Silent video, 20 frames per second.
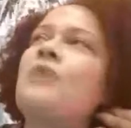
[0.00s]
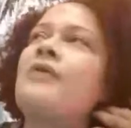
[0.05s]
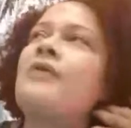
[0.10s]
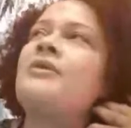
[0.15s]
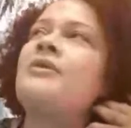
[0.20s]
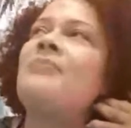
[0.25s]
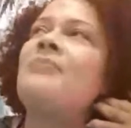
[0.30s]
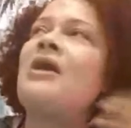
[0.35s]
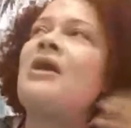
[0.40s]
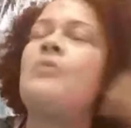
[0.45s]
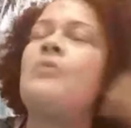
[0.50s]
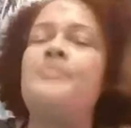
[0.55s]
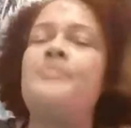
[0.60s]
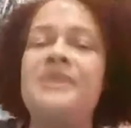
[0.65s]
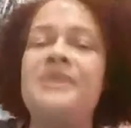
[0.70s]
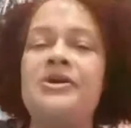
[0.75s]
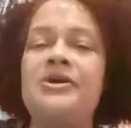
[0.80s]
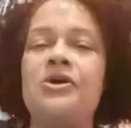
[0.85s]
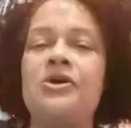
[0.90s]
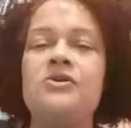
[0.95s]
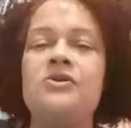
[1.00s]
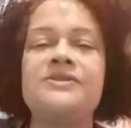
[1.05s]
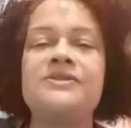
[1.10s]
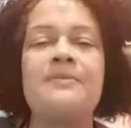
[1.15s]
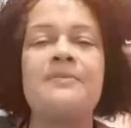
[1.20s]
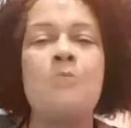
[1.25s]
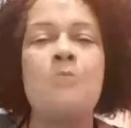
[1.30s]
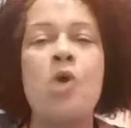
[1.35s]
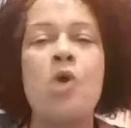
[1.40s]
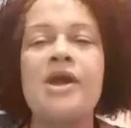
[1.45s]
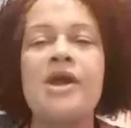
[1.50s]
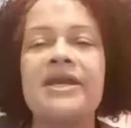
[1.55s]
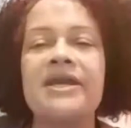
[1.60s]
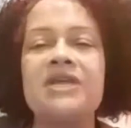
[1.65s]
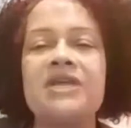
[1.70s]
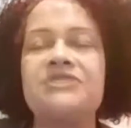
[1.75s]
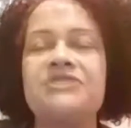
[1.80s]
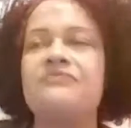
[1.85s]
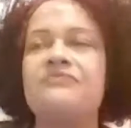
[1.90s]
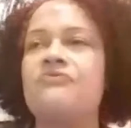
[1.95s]
about bills and
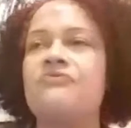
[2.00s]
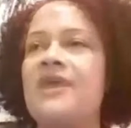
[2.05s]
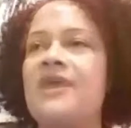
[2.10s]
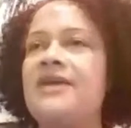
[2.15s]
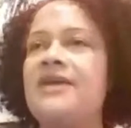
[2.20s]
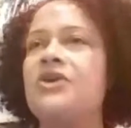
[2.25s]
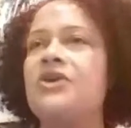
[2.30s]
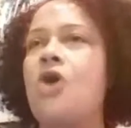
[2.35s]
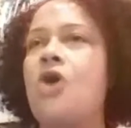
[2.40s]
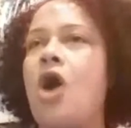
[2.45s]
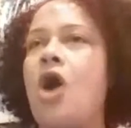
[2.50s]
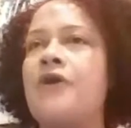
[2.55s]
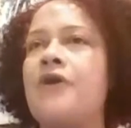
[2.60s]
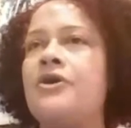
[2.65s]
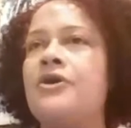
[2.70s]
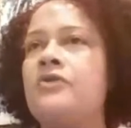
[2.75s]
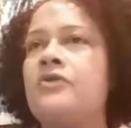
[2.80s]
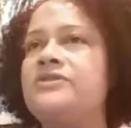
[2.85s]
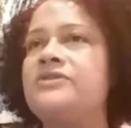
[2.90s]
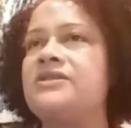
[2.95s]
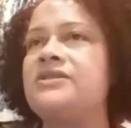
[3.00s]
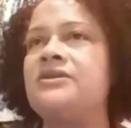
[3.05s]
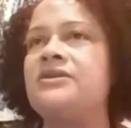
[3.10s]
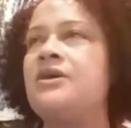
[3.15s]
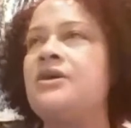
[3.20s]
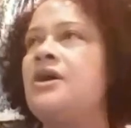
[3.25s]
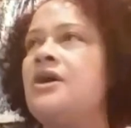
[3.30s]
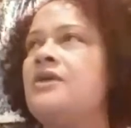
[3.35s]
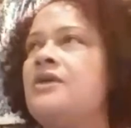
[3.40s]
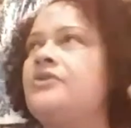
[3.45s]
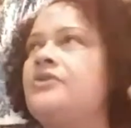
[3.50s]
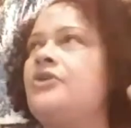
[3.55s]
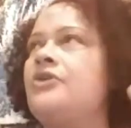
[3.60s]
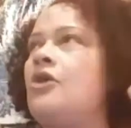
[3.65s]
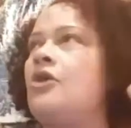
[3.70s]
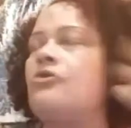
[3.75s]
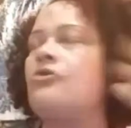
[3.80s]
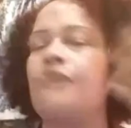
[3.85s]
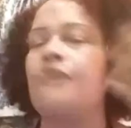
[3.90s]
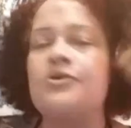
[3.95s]
mortgage and rent and car notes and,
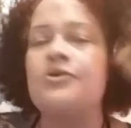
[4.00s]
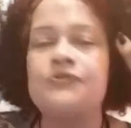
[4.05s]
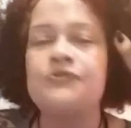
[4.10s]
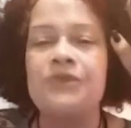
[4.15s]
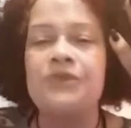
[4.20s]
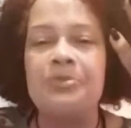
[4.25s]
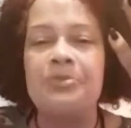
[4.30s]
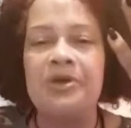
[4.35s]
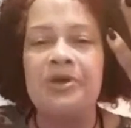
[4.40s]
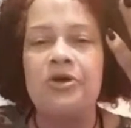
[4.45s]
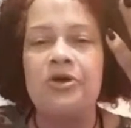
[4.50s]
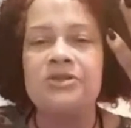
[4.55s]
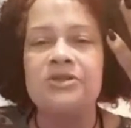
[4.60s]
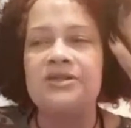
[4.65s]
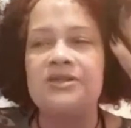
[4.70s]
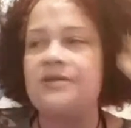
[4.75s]
grocery bills and